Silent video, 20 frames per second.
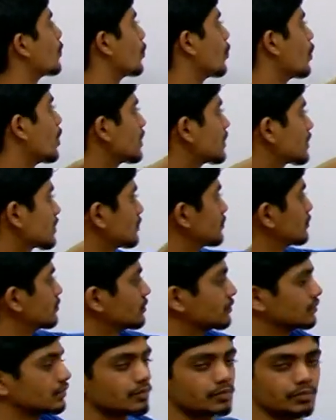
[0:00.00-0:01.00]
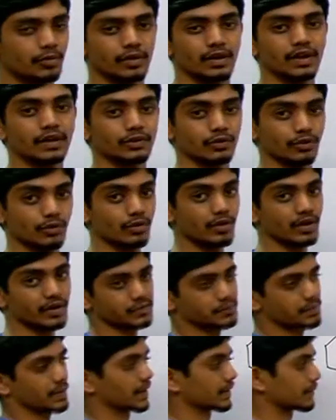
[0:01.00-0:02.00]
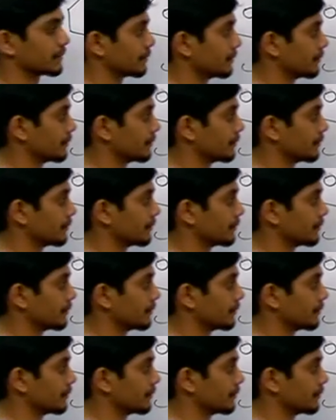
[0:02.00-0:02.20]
what product do you expect